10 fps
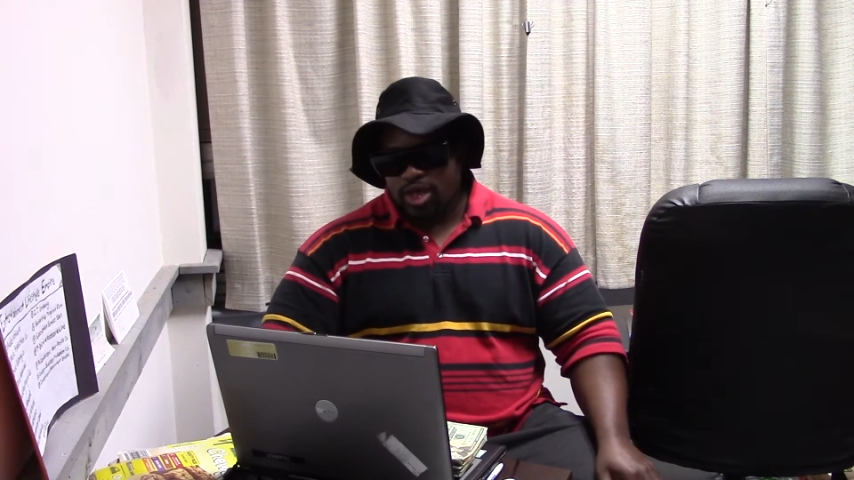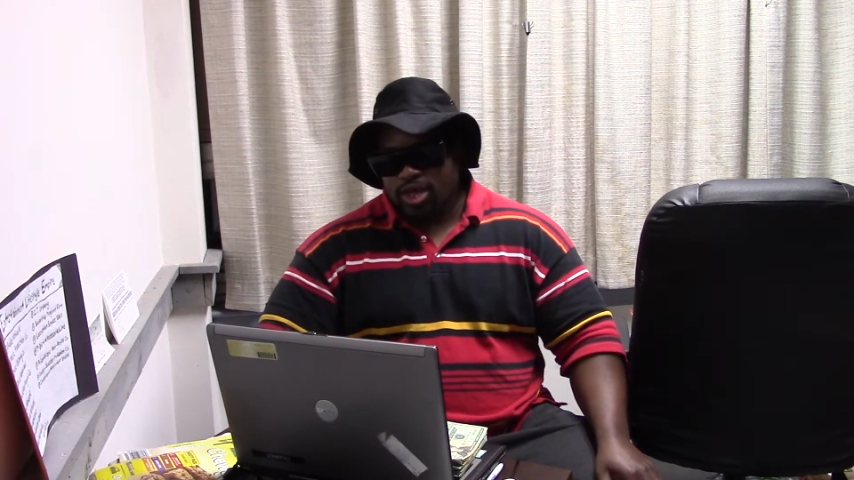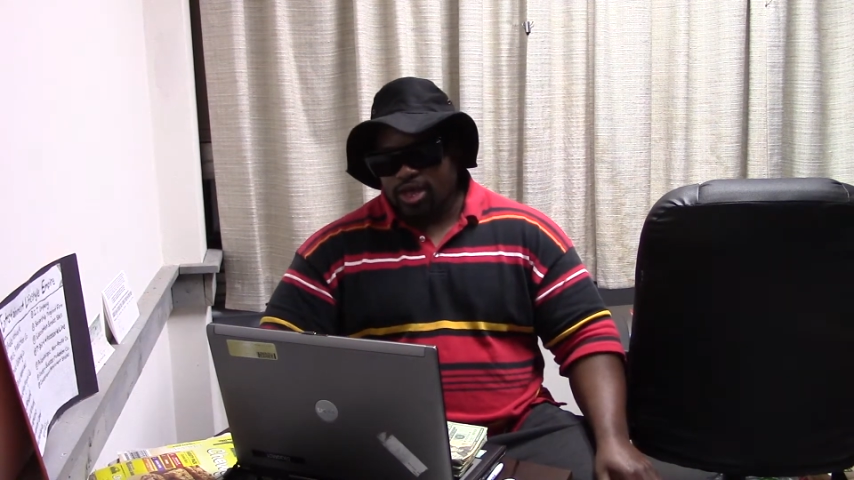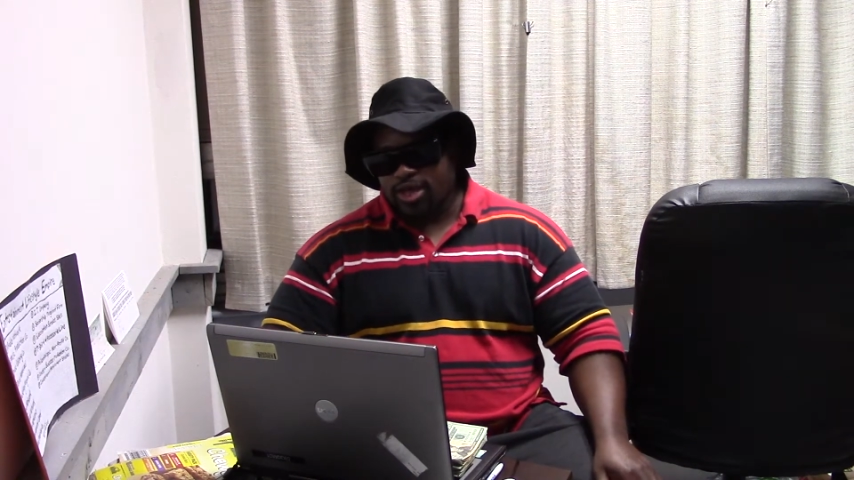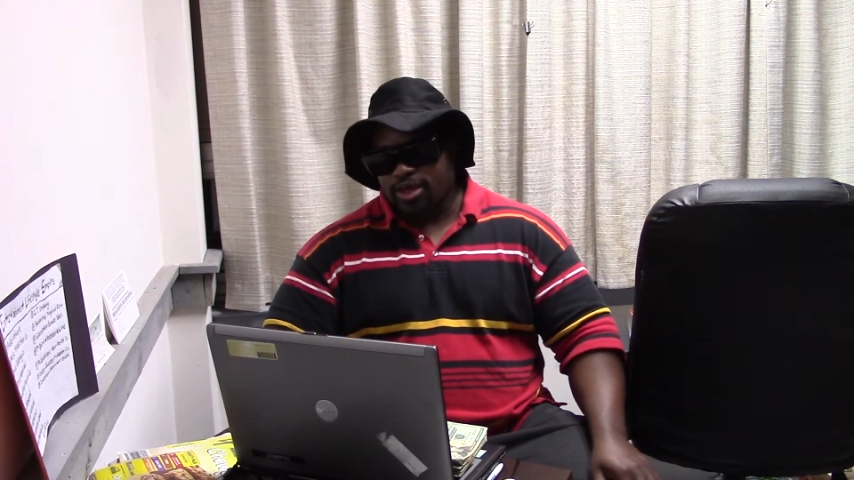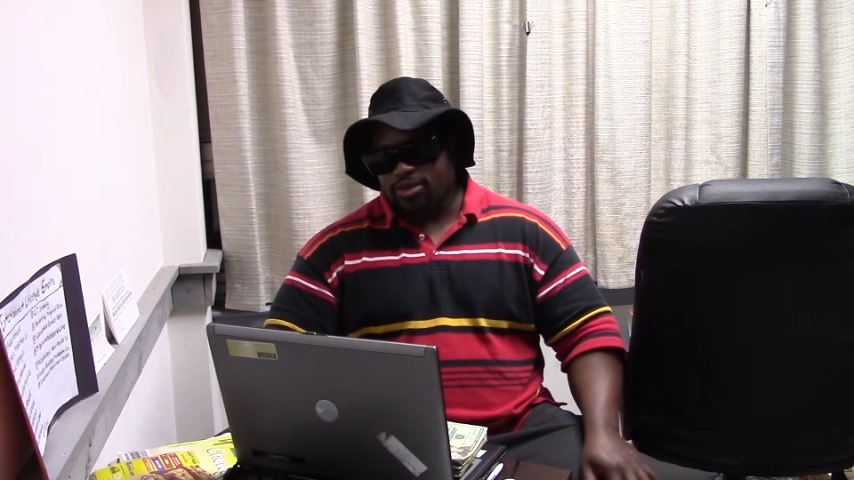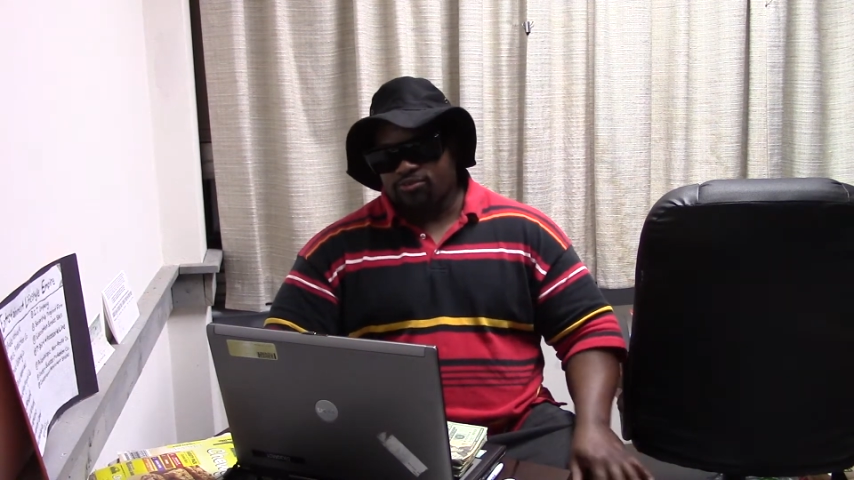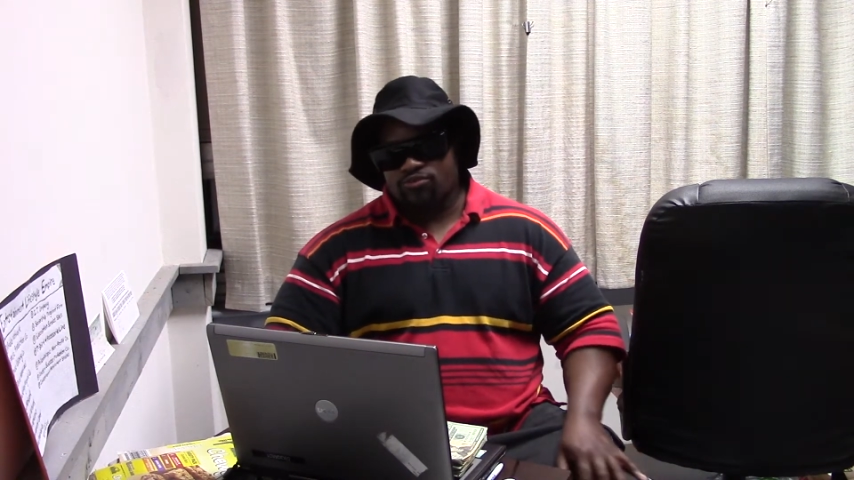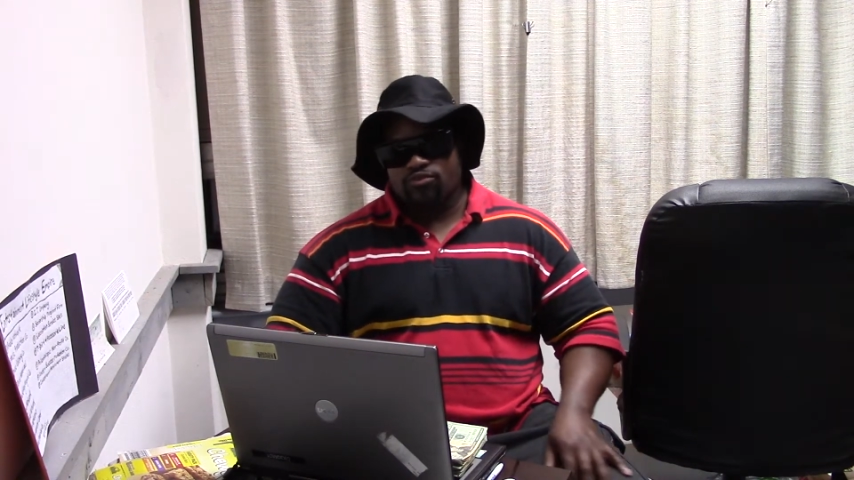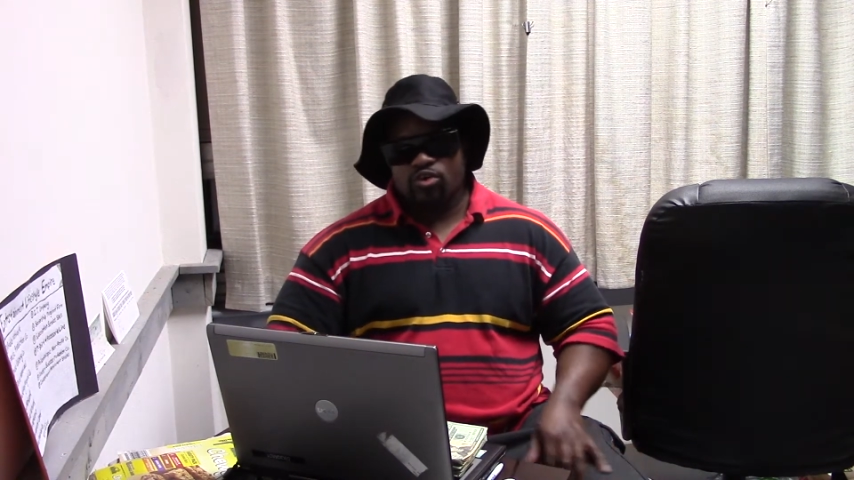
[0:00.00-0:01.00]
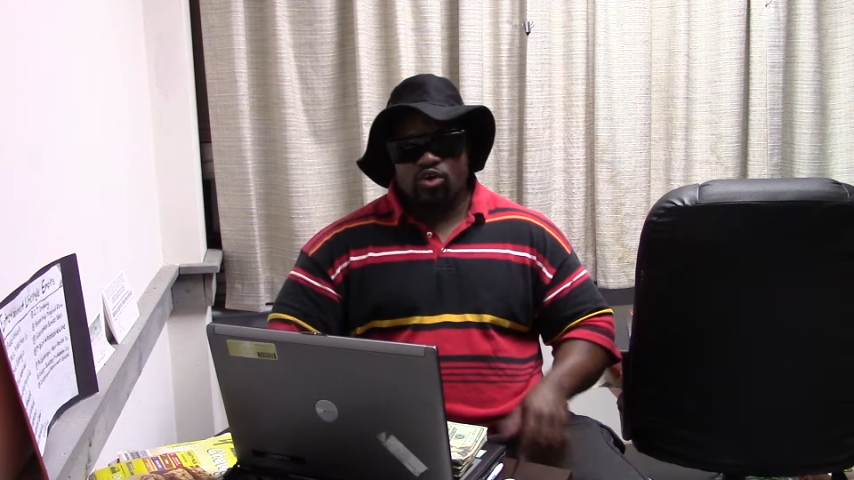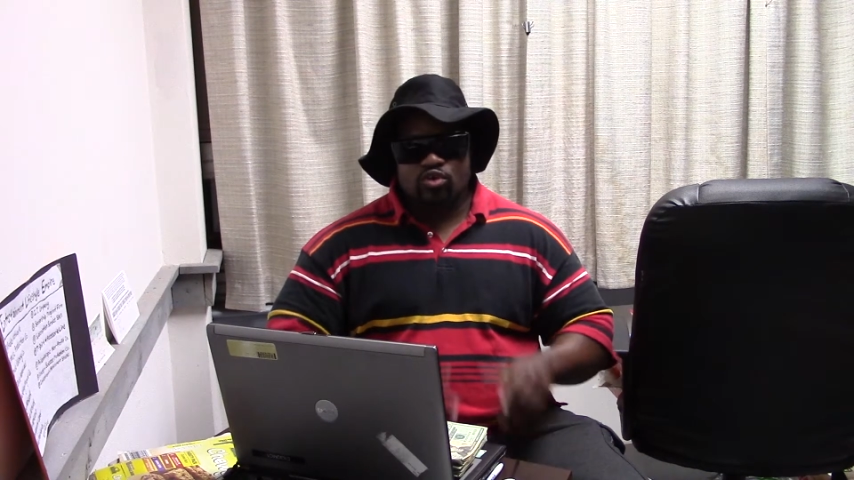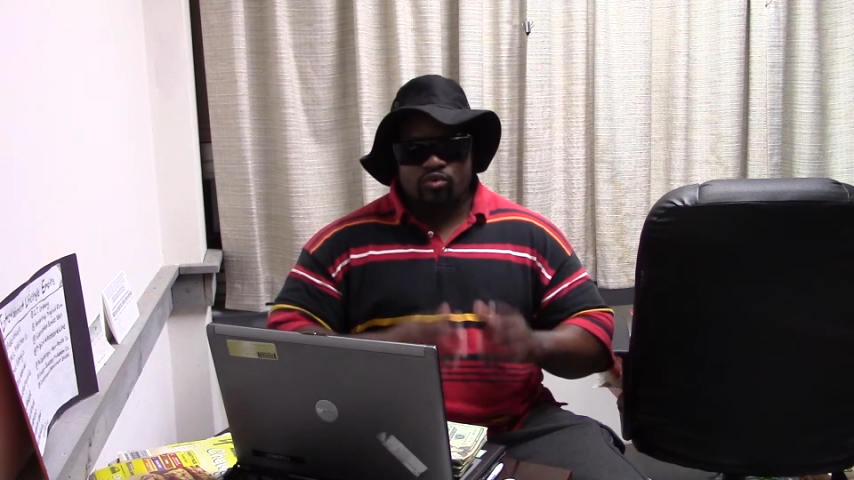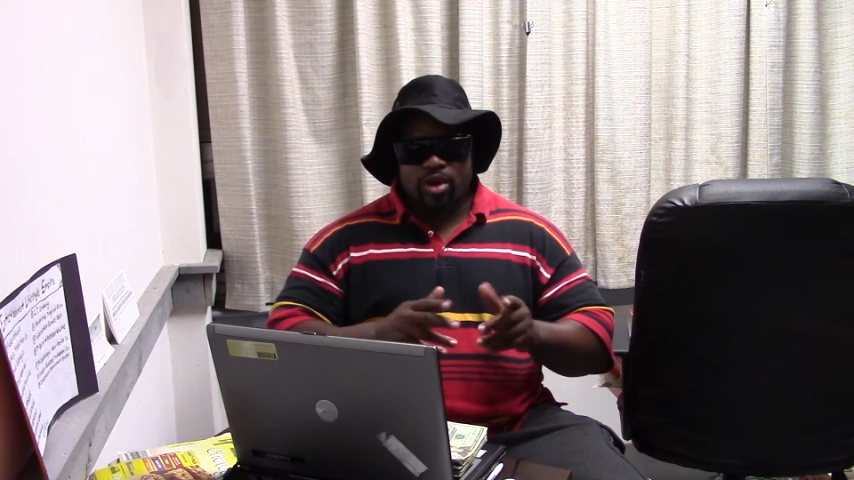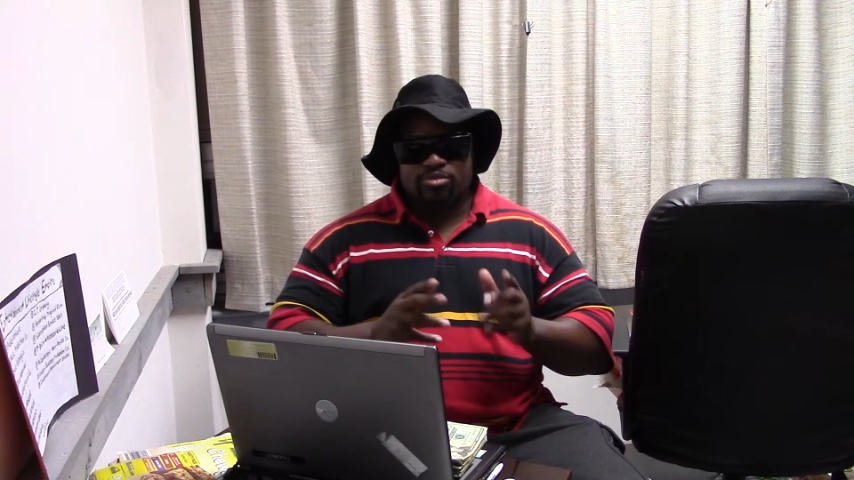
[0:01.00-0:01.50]
For all
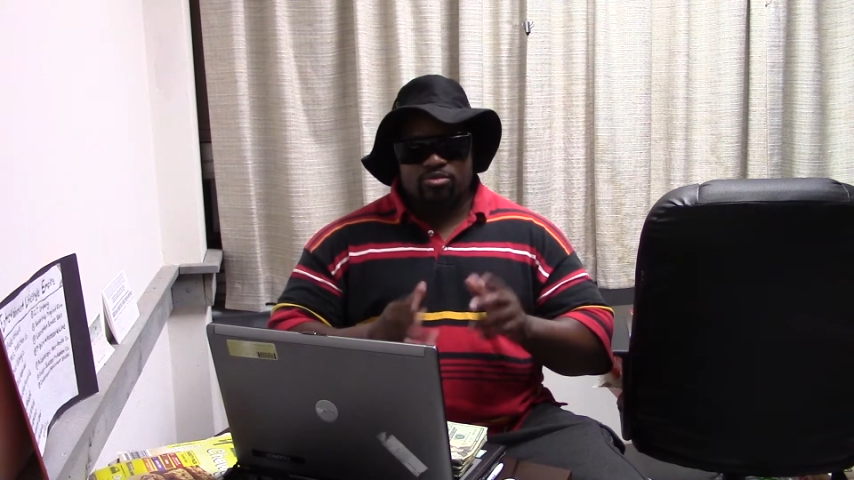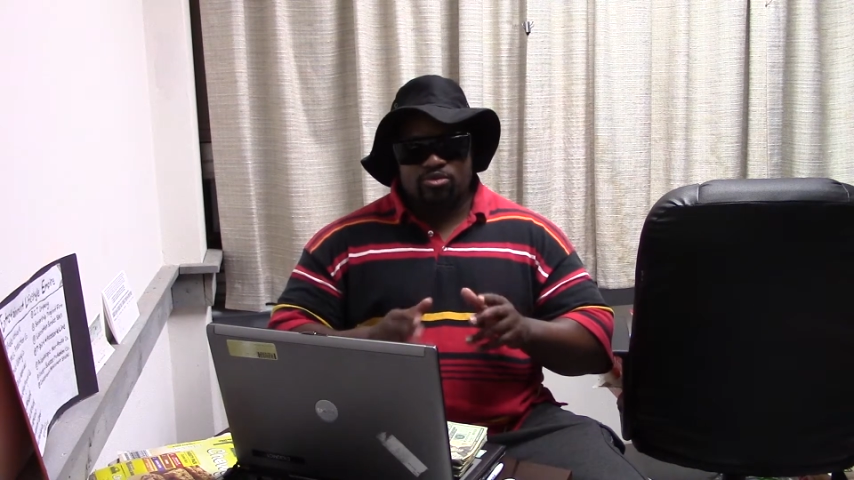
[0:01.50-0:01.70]
you rappers and